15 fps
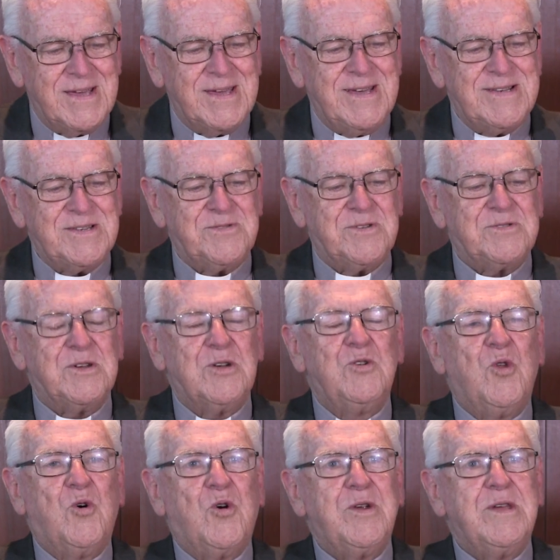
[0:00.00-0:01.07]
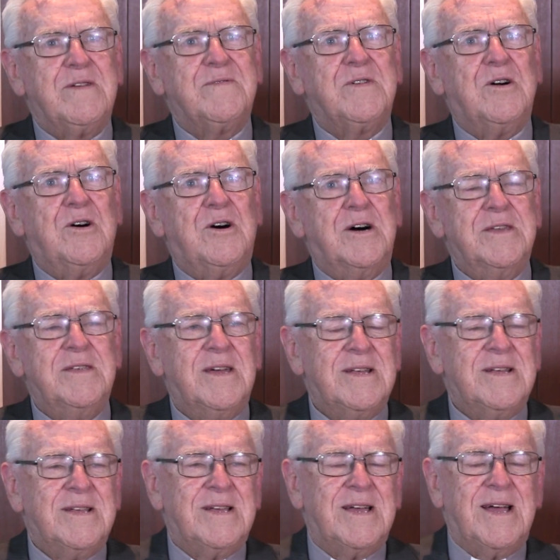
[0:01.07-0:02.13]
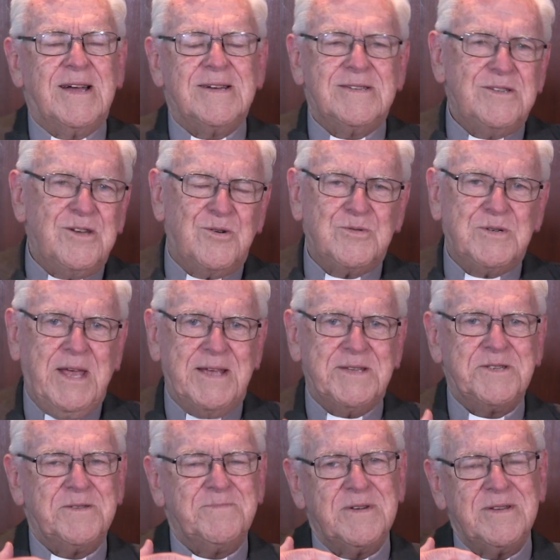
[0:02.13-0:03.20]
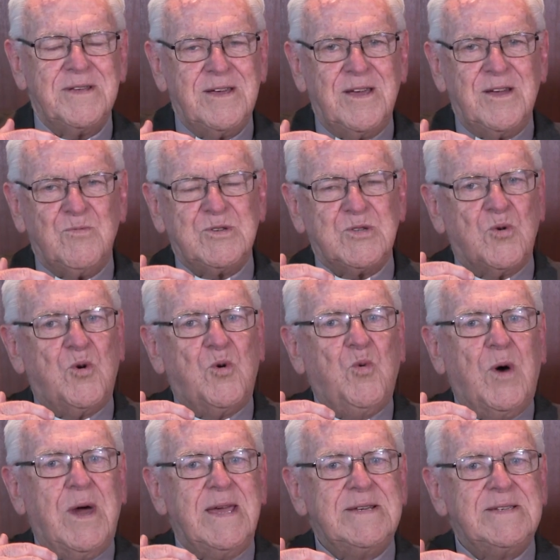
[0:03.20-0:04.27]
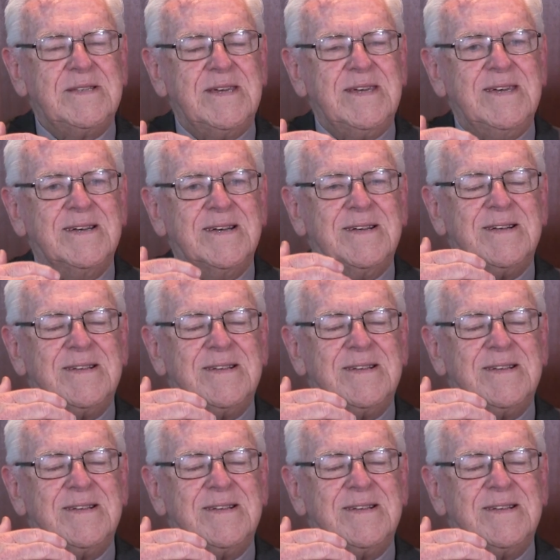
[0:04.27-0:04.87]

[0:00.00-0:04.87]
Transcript: is that the glory of God in the Old Testament was always the